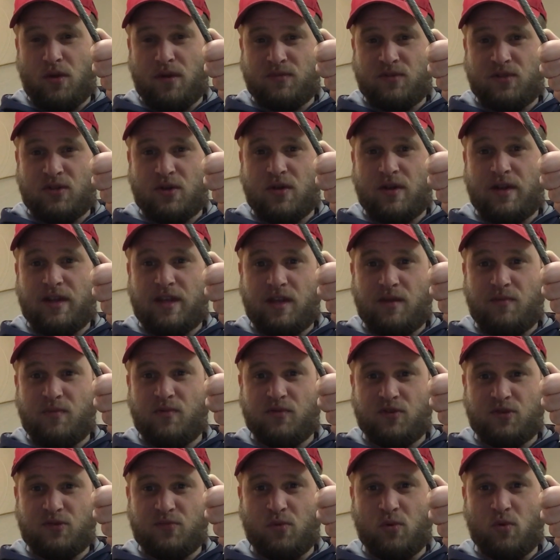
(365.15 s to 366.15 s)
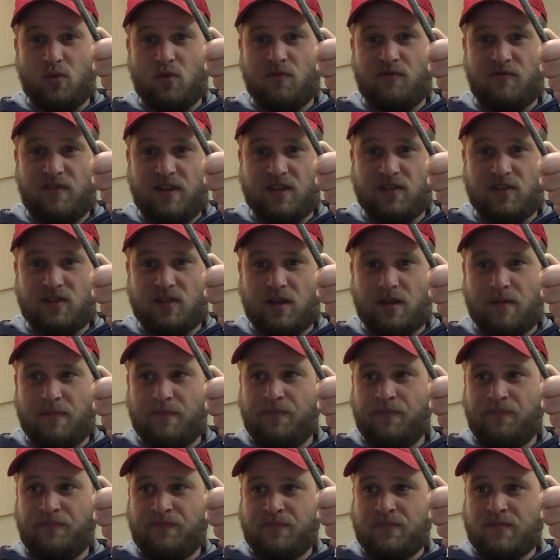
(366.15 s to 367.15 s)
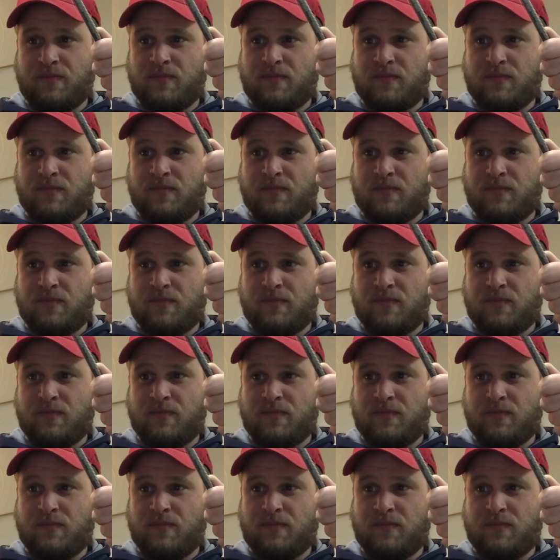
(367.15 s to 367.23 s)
I'm sorry, keep your spool face up.